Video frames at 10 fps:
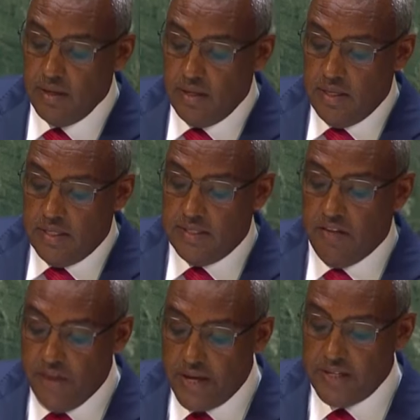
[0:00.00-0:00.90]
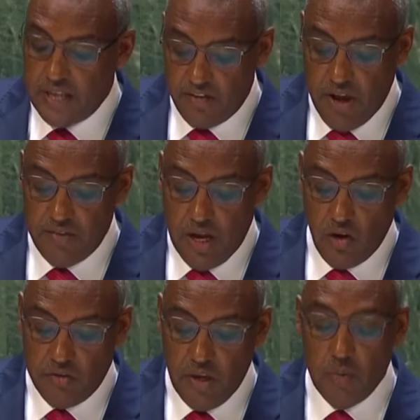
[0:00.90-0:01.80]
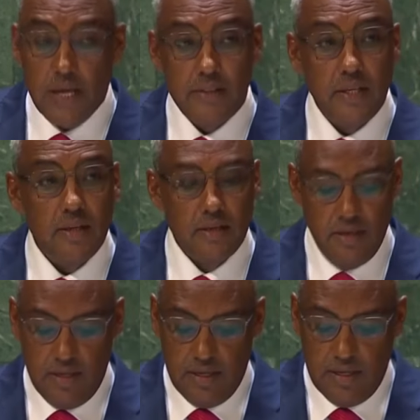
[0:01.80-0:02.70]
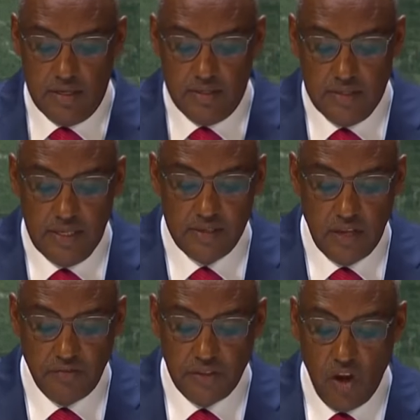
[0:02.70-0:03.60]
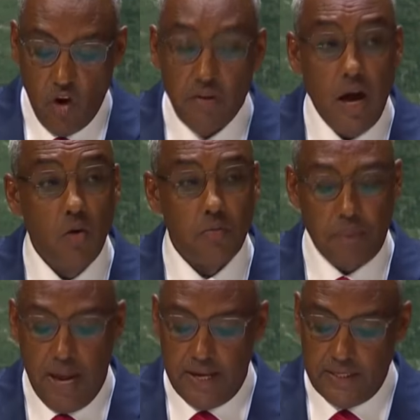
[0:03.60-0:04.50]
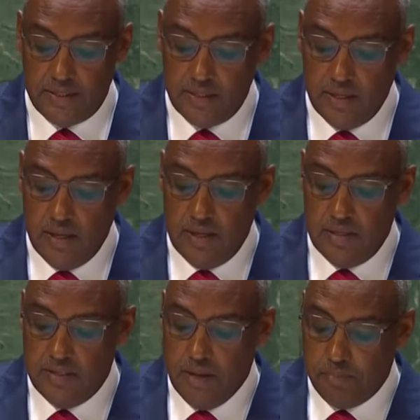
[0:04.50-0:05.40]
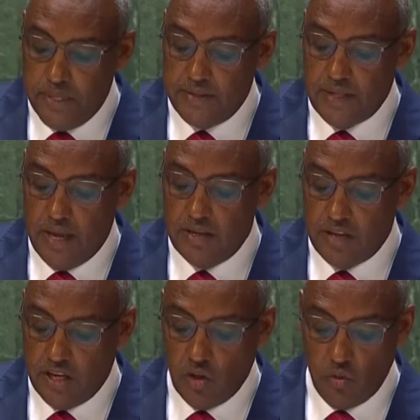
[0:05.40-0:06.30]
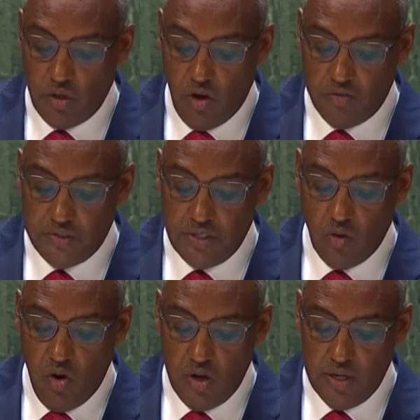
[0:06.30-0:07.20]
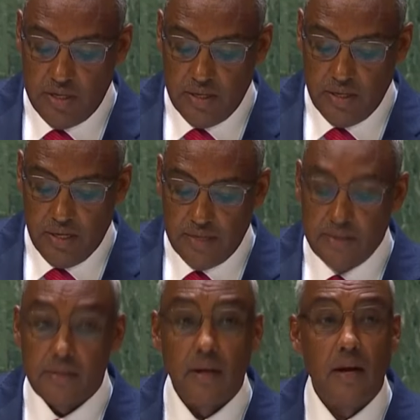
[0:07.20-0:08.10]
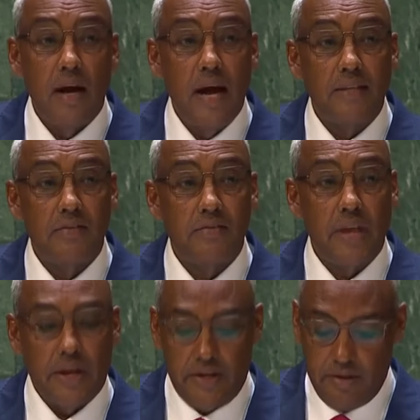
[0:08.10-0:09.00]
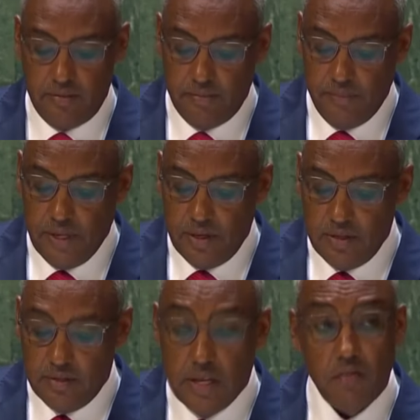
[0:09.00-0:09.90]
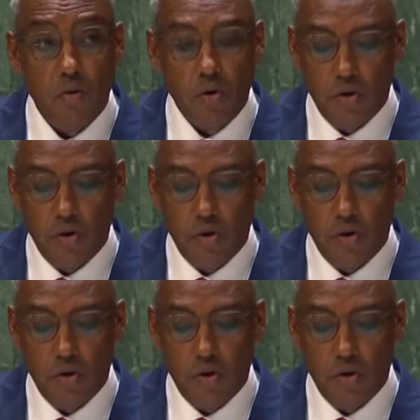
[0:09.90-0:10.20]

The very survival of humanity, the safety of our planet, the peace and security of the world is at stake. Therefore,